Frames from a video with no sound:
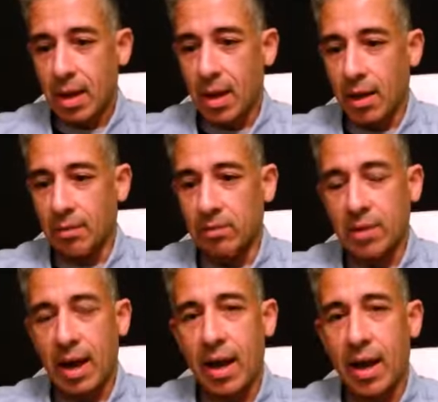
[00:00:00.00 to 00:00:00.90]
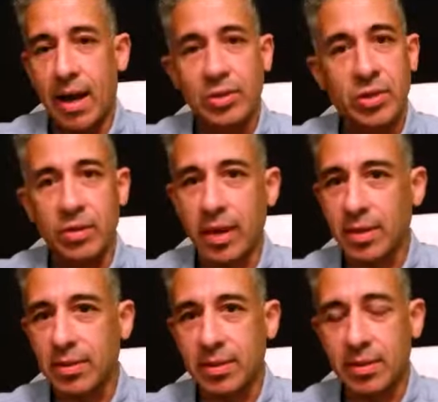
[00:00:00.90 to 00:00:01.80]
And I, I do
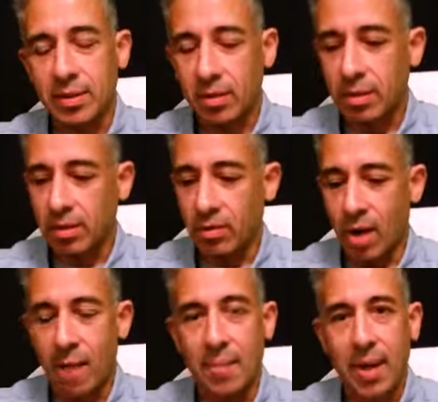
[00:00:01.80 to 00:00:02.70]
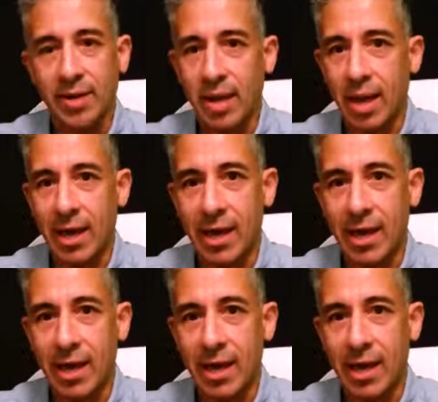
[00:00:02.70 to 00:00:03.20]
this throughout my day,